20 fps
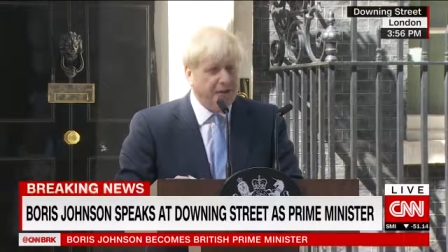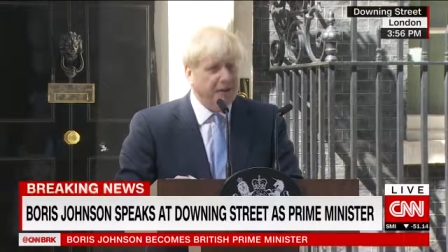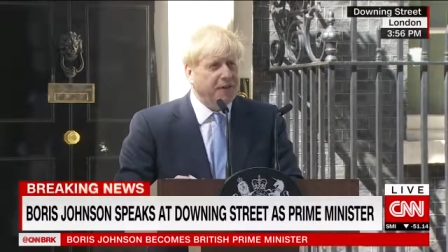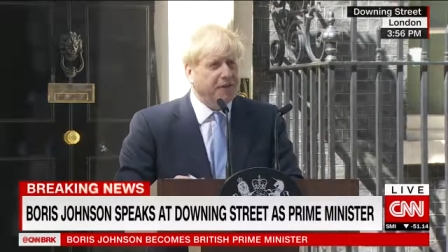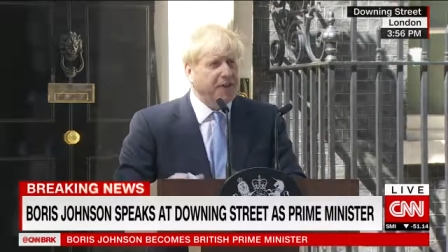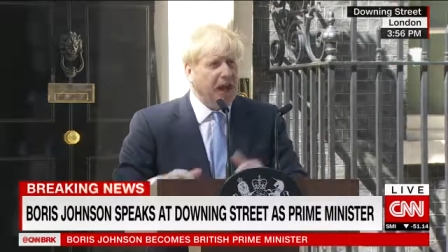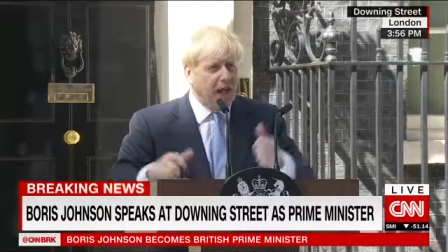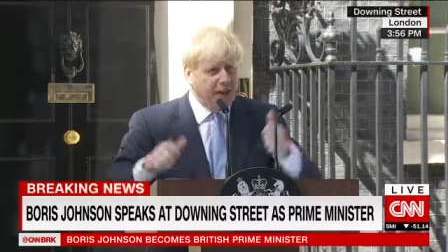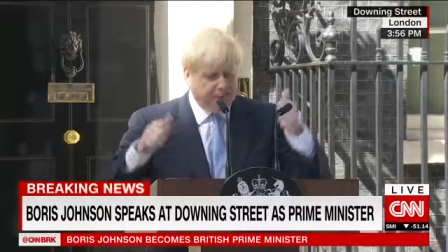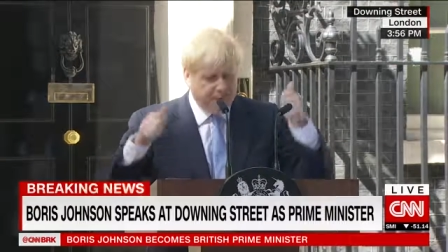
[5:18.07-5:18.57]
It
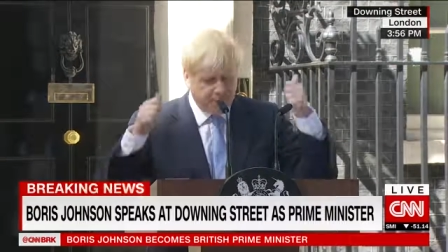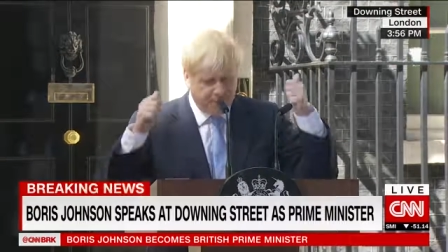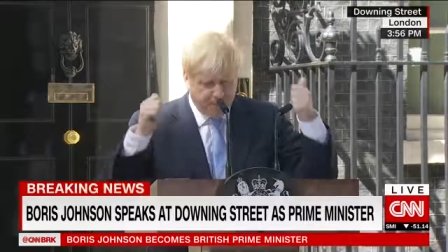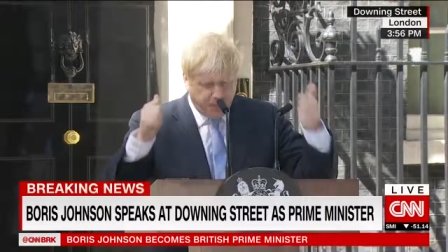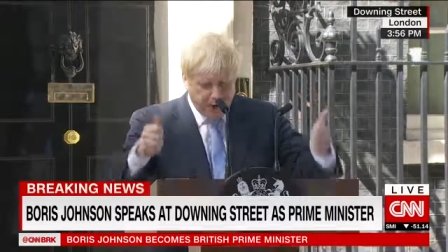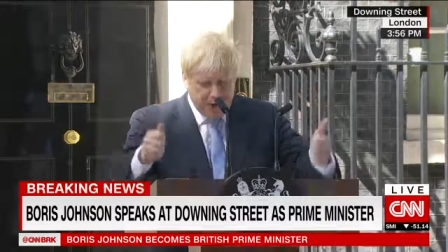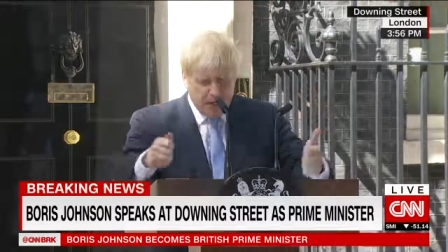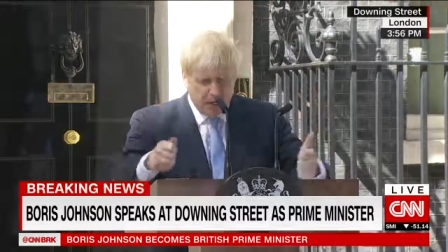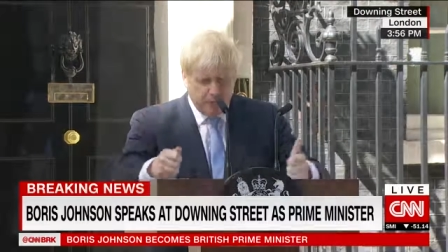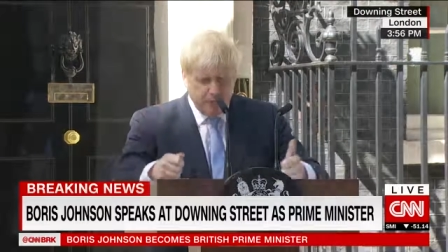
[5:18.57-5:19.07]
stands for
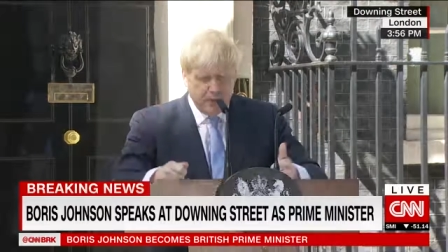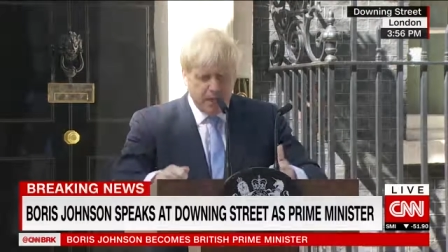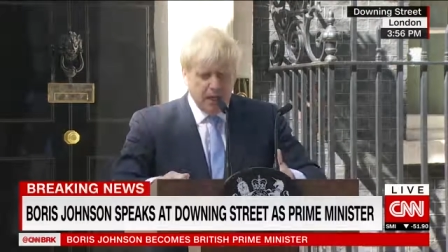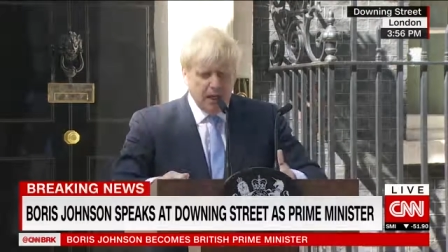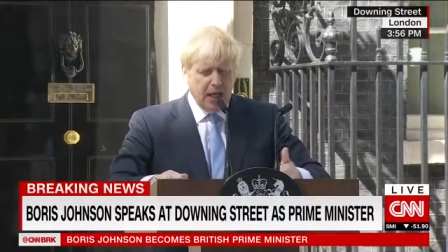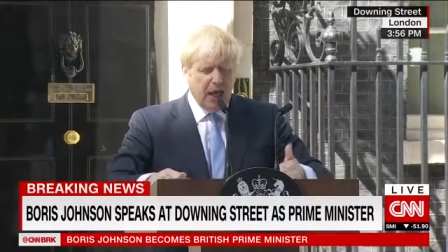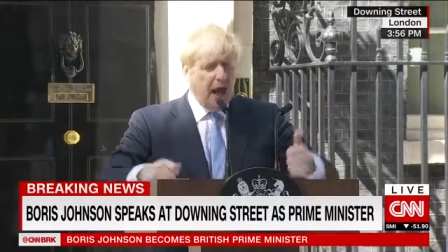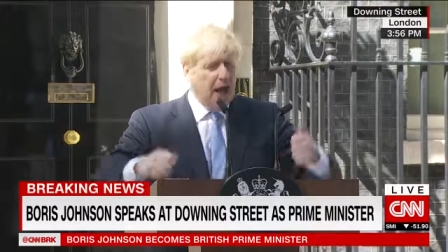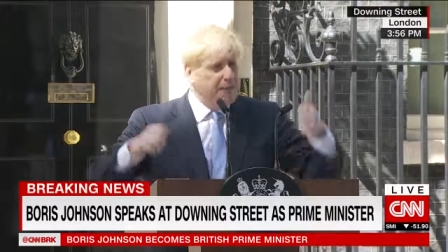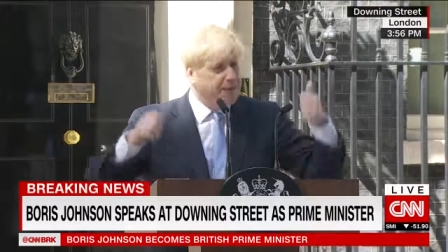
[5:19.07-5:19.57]
freedom
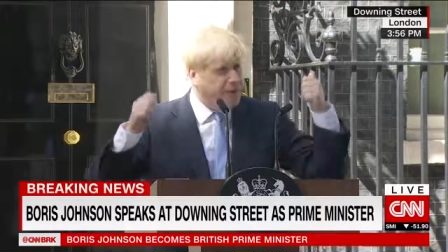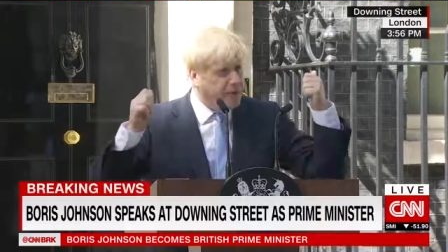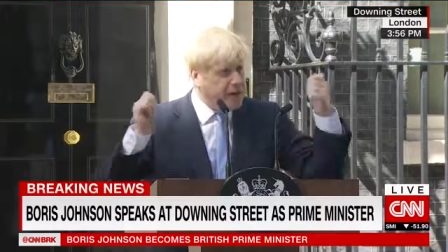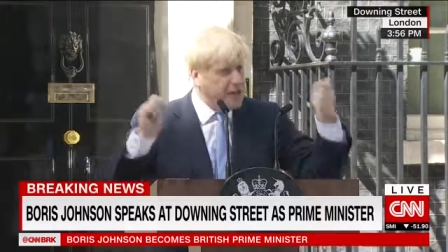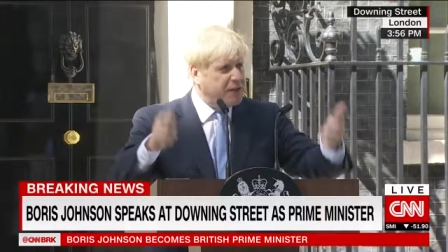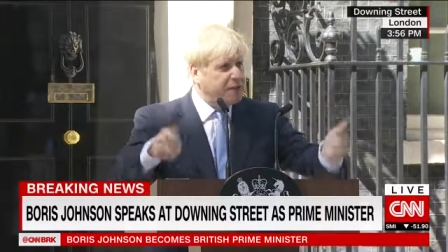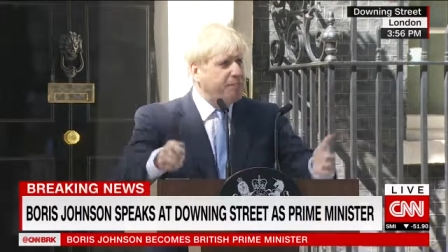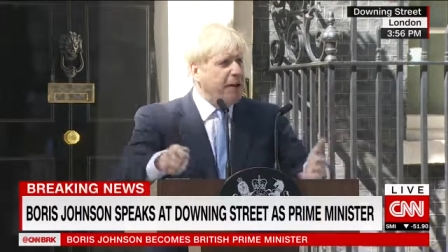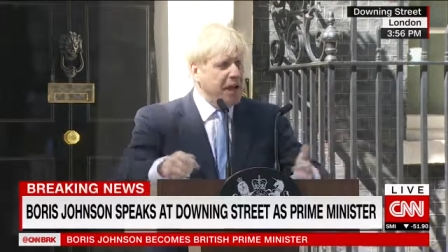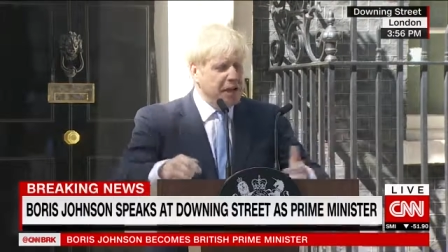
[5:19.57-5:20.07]
and free
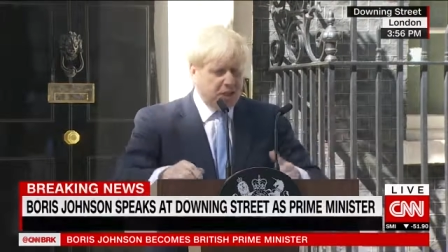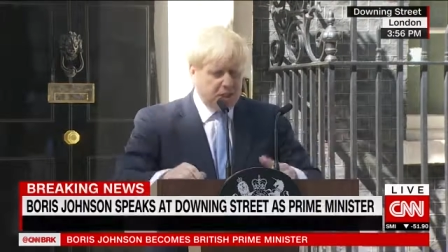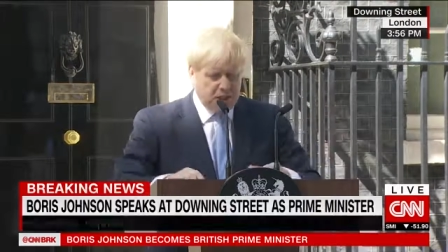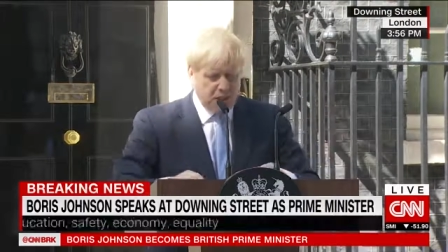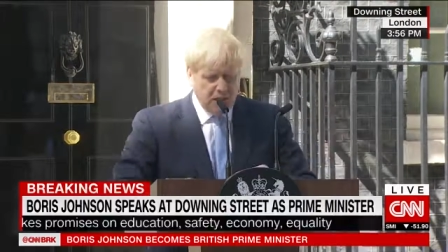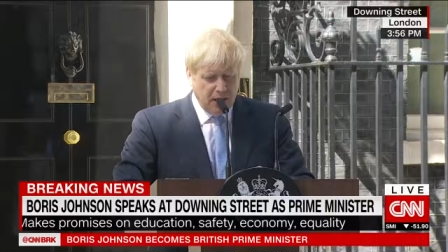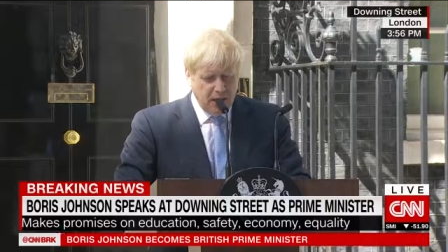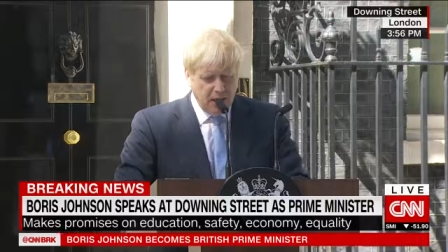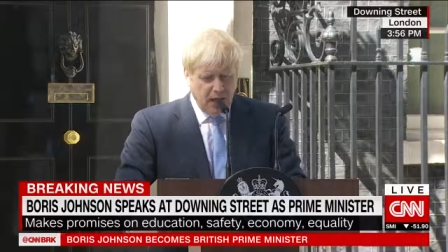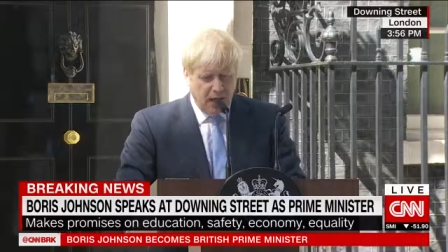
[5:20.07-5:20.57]
speech
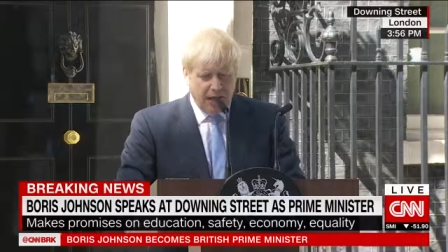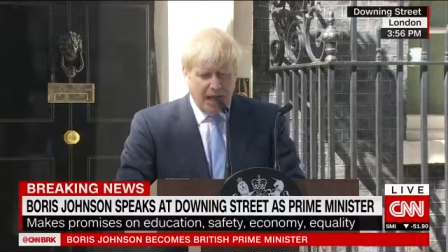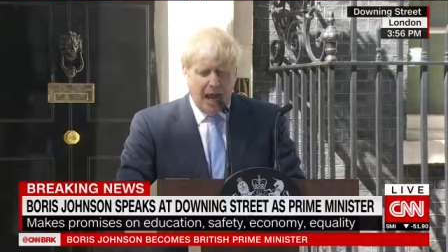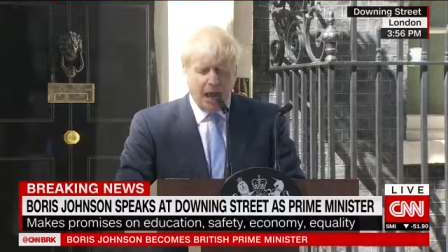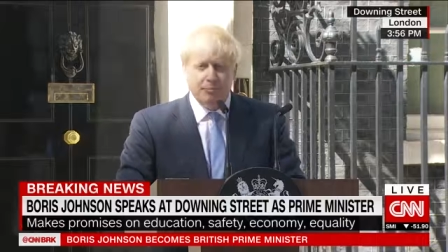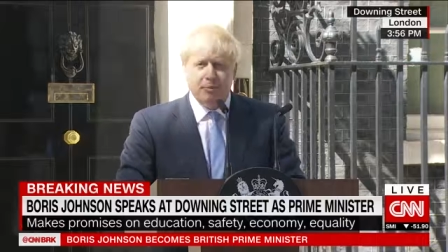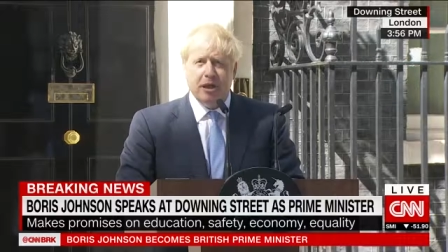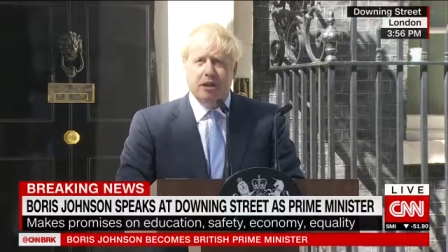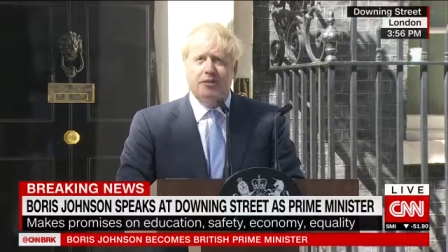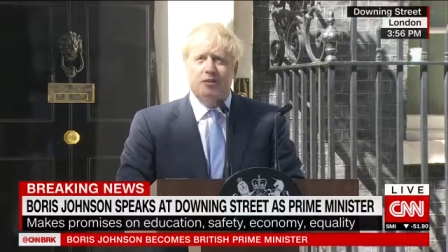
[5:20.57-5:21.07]
and
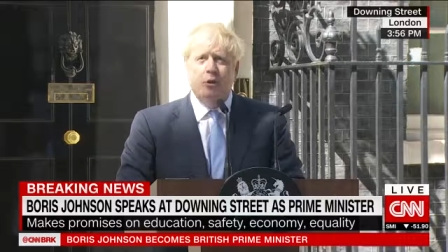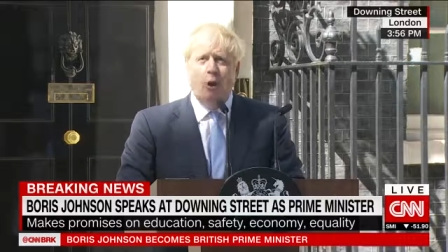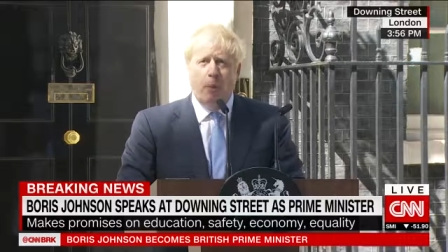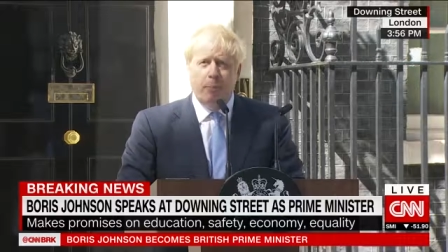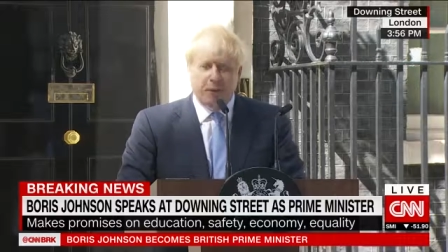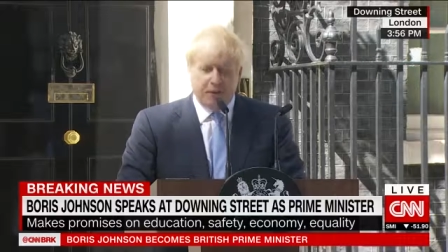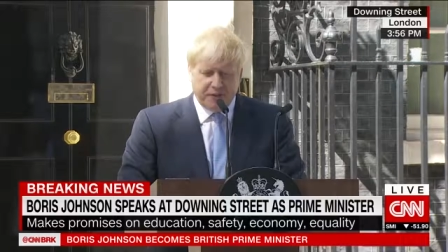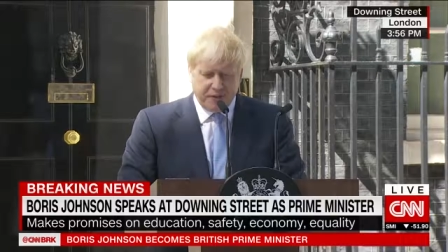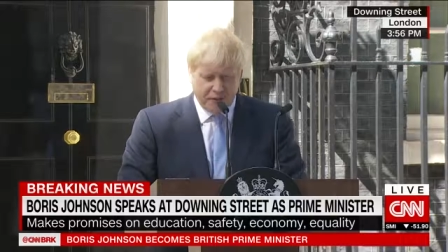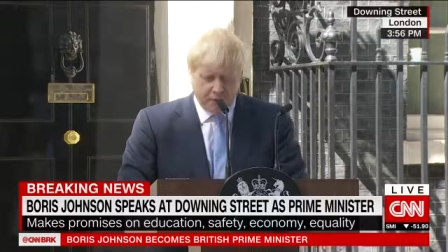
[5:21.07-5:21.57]
habeas
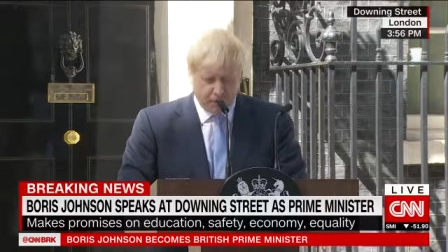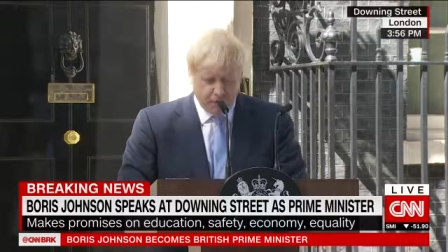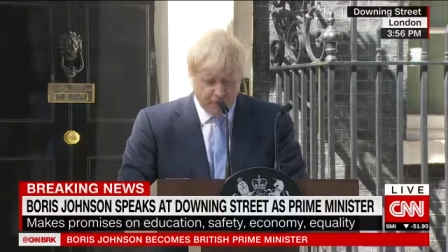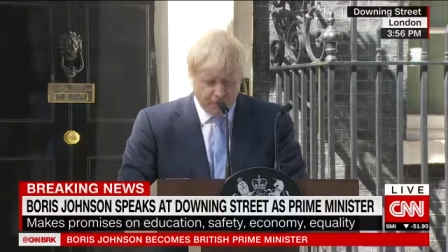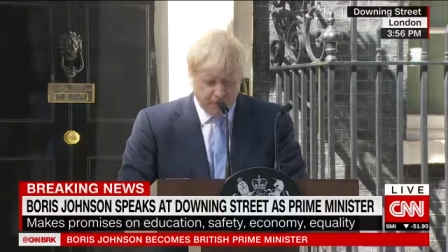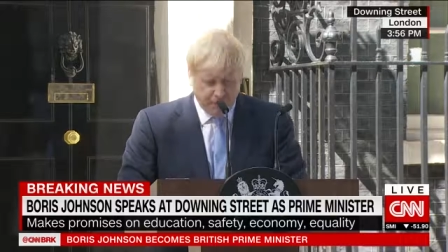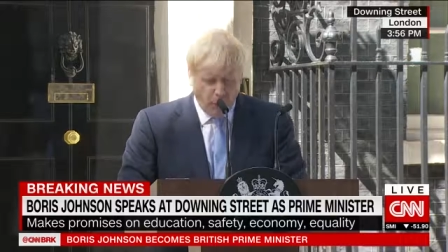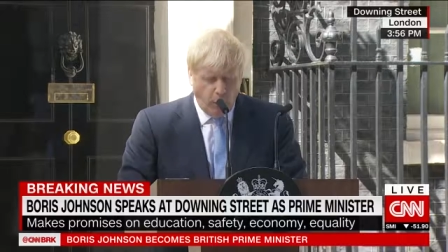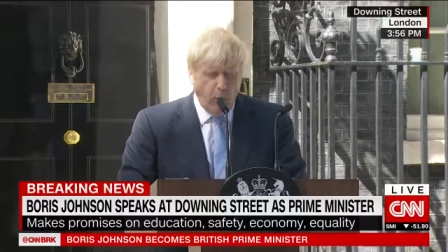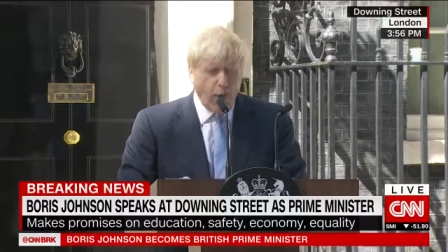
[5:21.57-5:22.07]
corpus and the rule
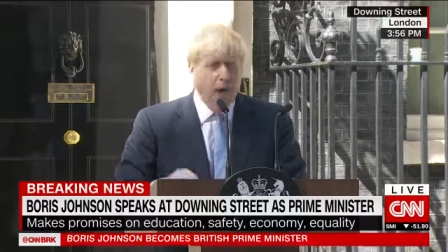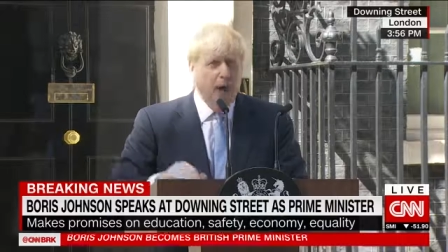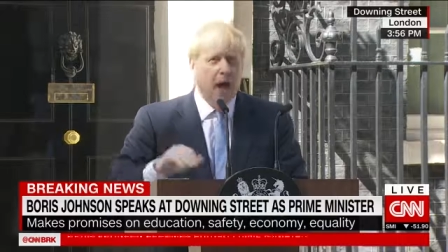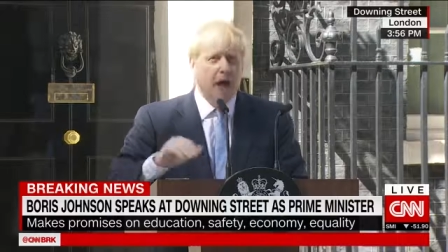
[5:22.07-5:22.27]
of law,